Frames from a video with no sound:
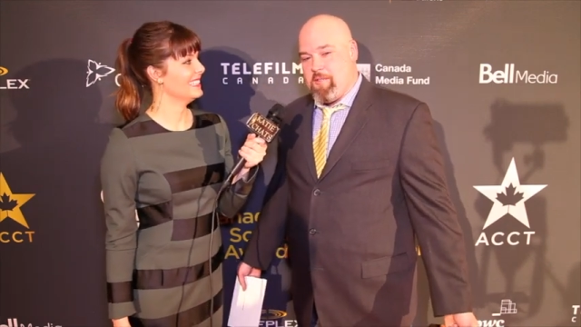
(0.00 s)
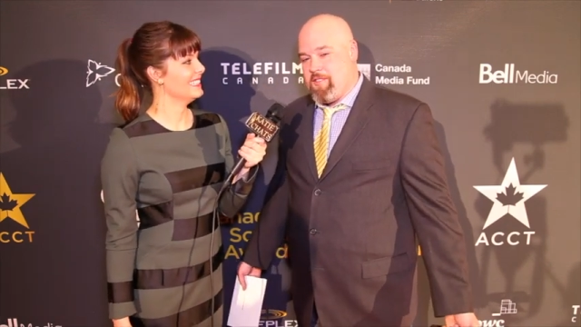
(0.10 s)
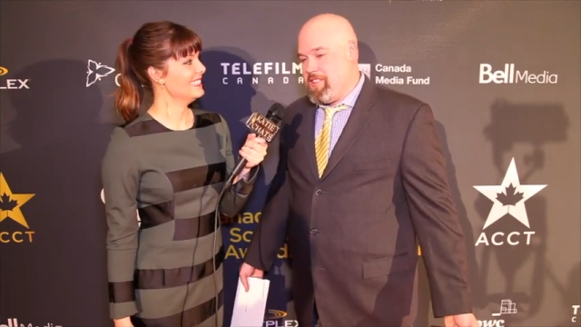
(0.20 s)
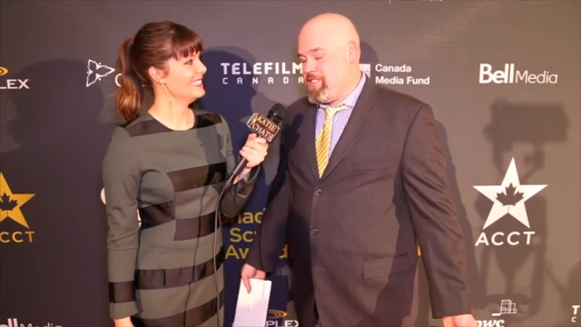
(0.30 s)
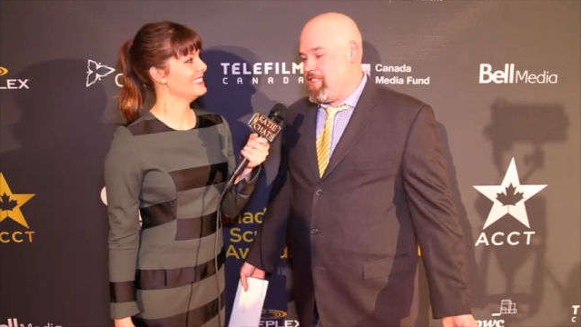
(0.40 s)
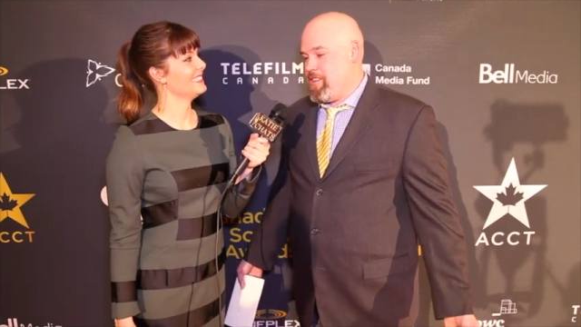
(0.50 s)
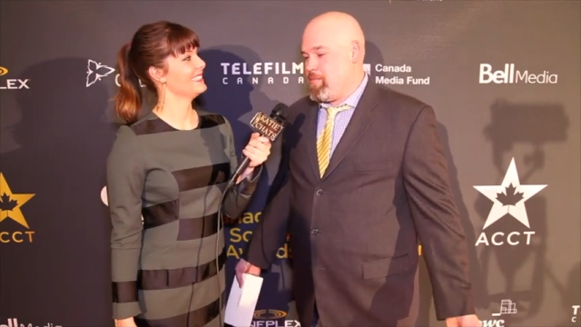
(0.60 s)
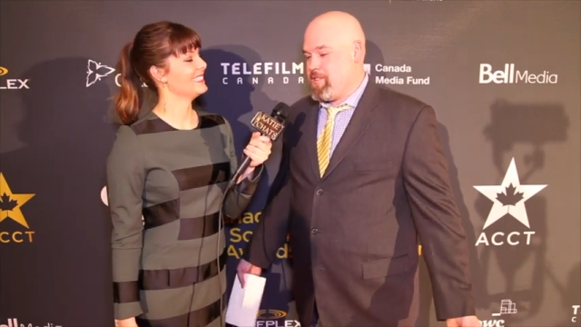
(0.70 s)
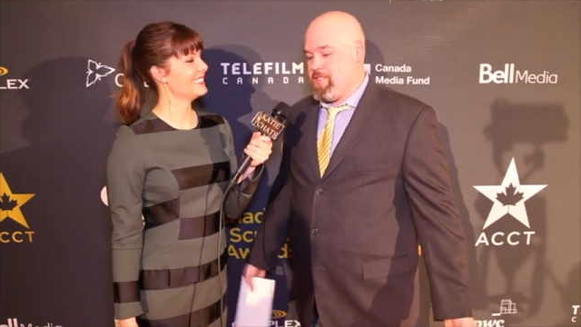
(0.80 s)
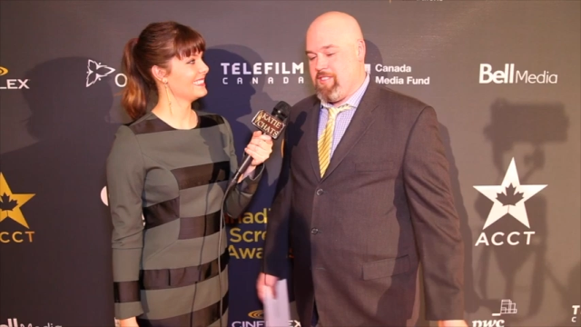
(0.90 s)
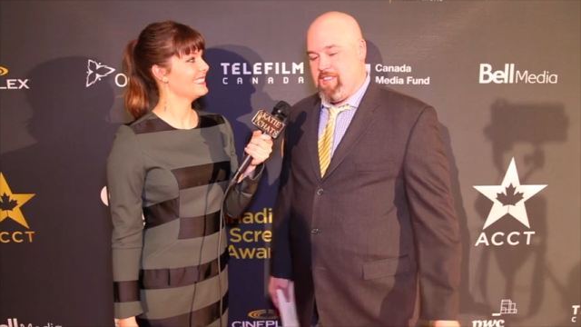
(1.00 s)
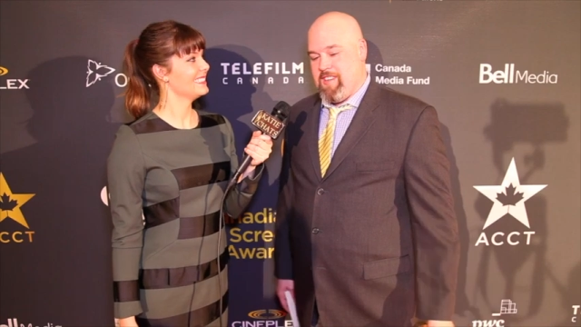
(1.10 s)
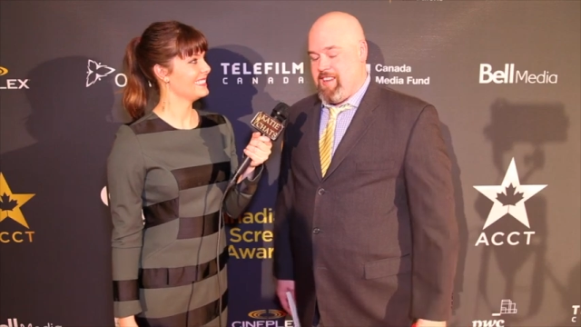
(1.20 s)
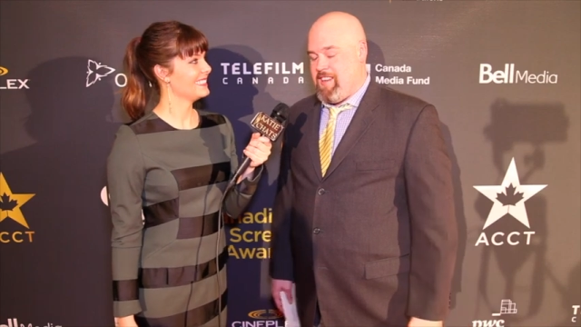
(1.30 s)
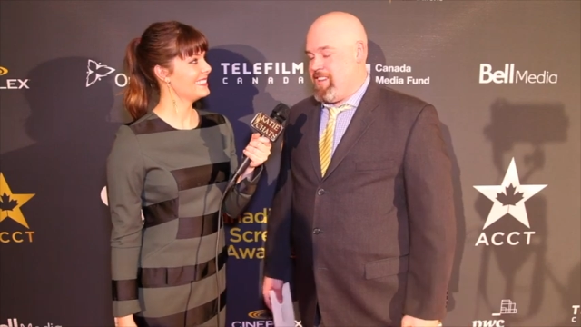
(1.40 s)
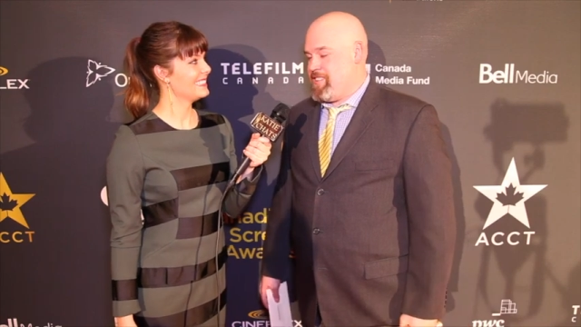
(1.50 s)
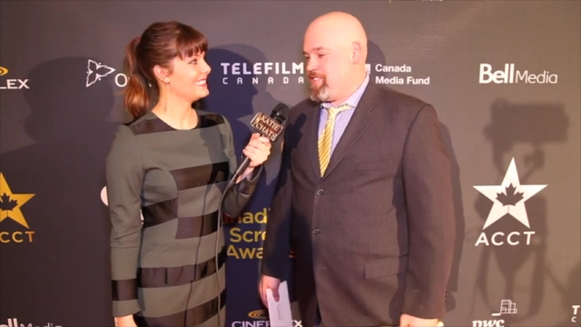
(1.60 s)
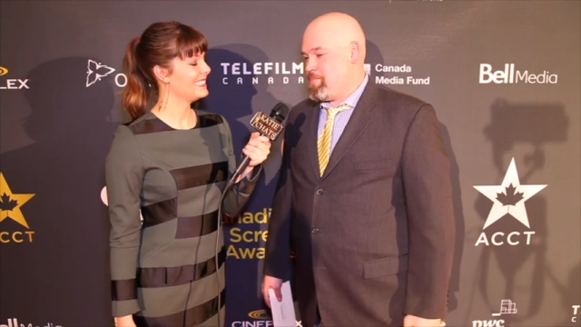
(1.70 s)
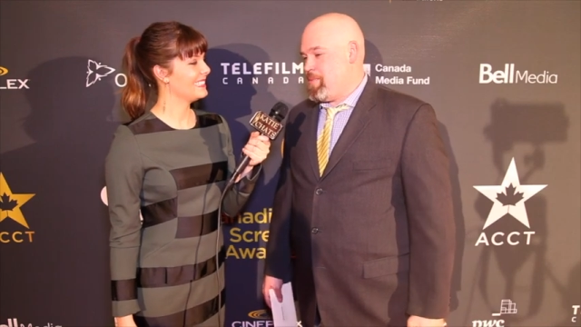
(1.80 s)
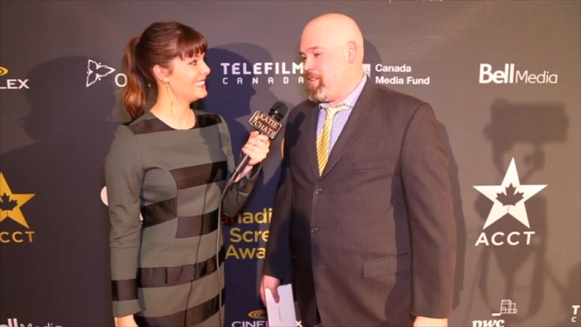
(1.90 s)
Speaker 1: with these teams.
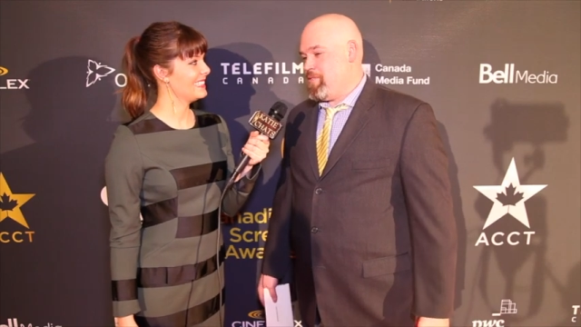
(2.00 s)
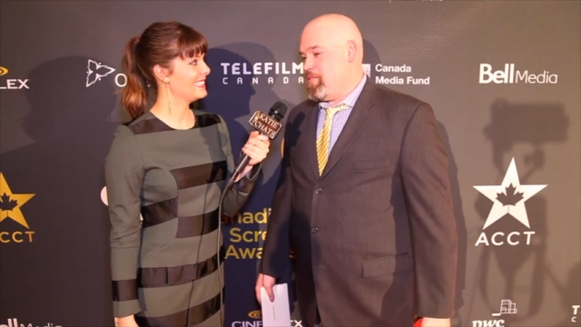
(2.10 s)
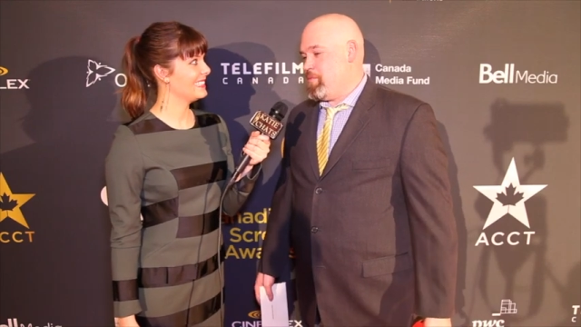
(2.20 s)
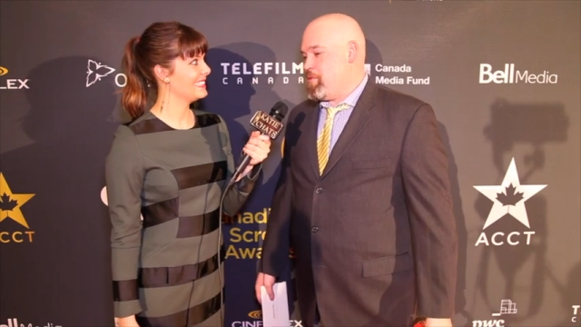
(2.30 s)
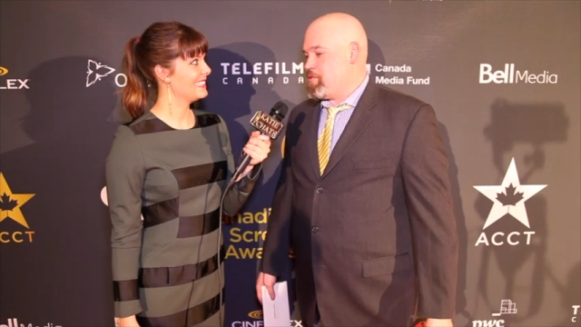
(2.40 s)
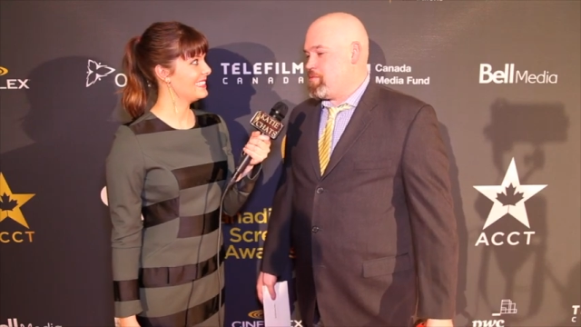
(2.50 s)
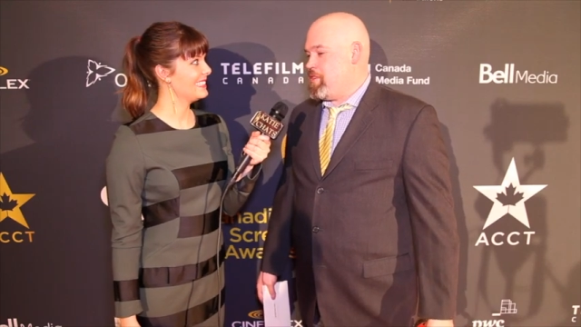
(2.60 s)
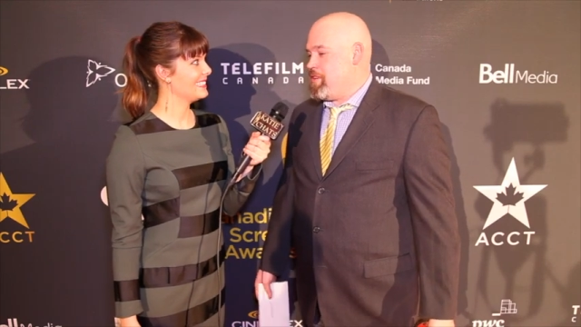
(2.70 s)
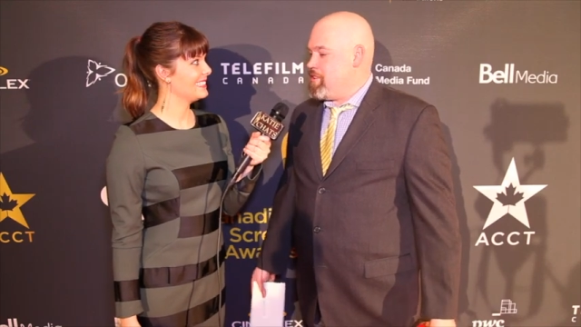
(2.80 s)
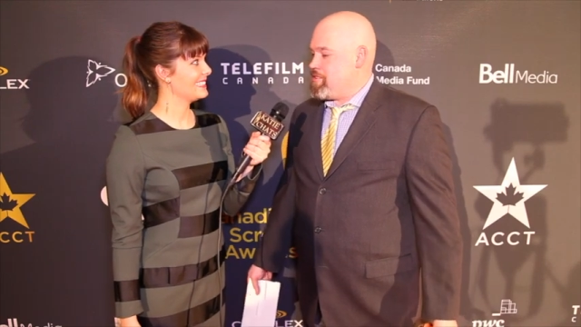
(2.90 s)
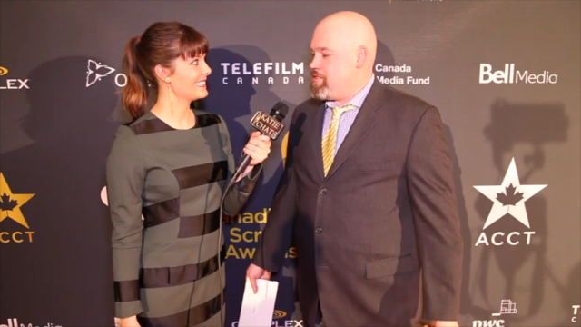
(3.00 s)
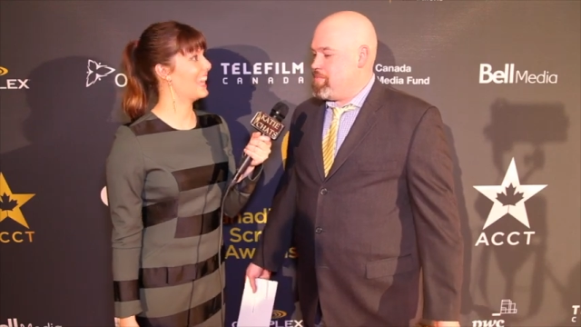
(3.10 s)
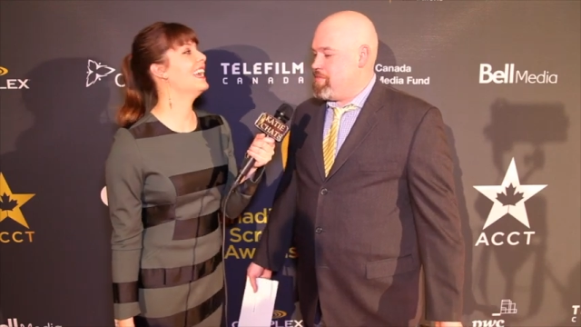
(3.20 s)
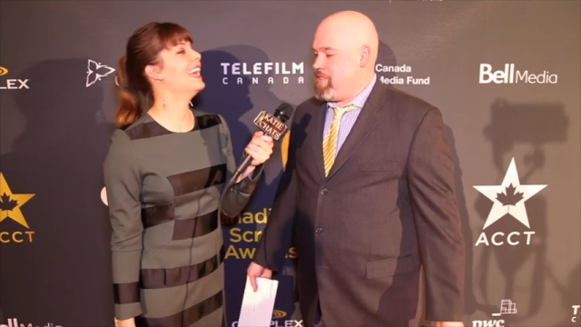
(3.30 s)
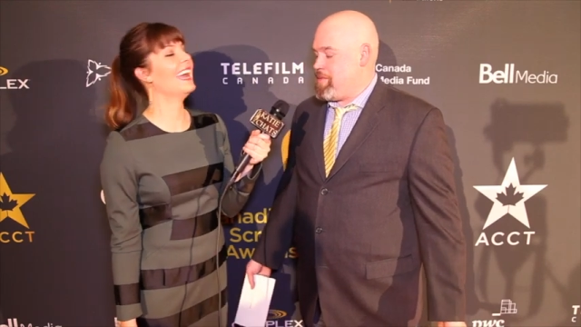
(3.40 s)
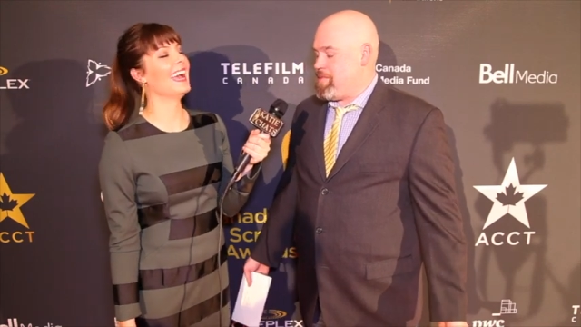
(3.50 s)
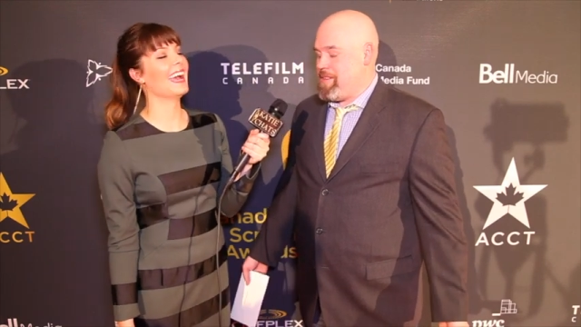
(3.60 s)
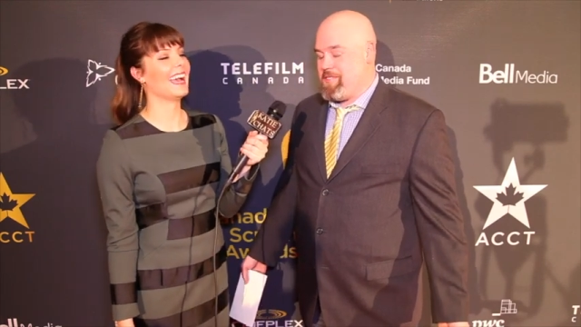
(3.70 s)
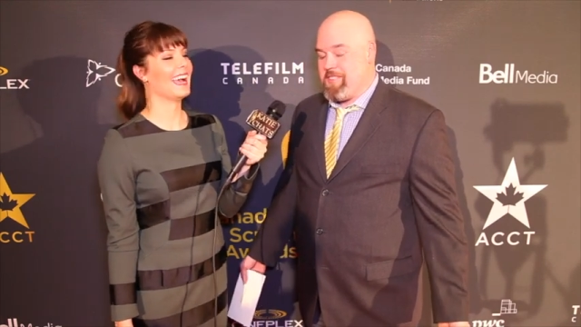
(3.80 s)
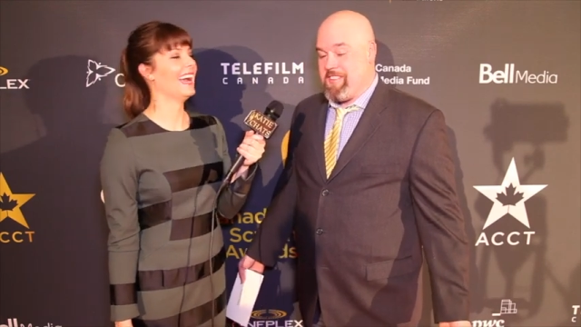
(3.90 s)
It's painful most years, and not painful